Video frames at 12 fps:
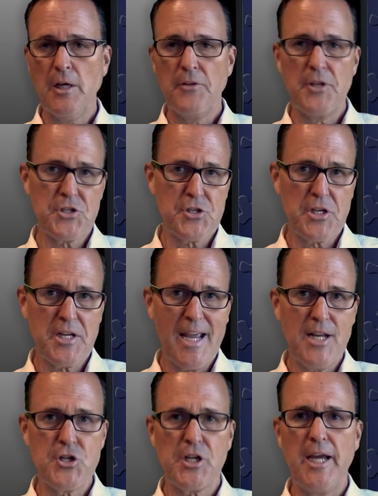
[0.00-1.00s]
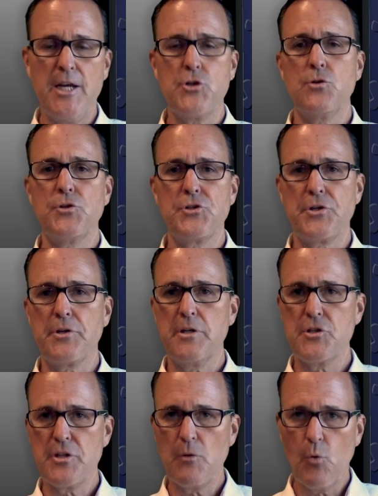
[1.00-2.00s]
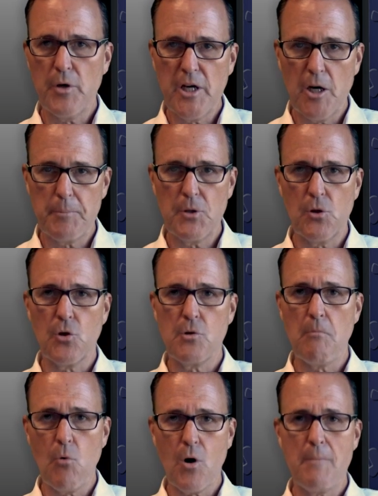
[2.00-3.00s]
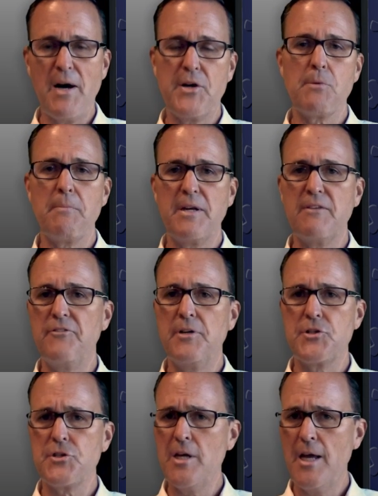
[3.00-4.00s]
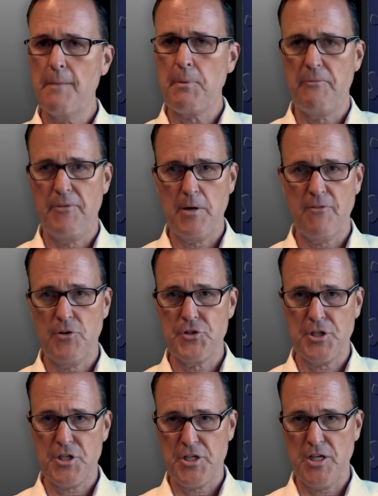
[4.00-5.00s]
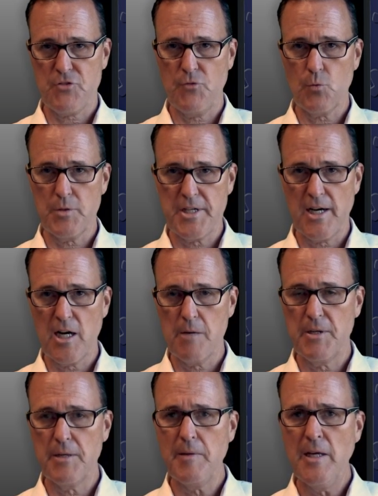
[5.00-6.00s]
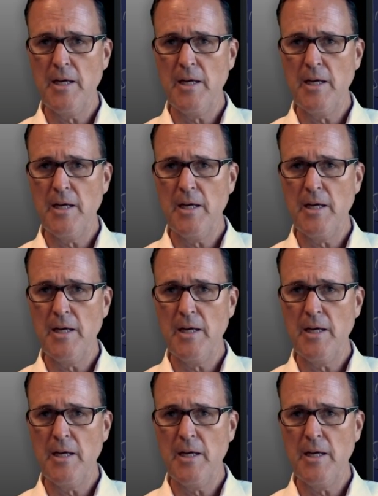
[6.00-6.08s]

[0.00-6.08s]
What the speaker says: This is an educational series that will help you learn more about your benefits and prepare for a successful retirement.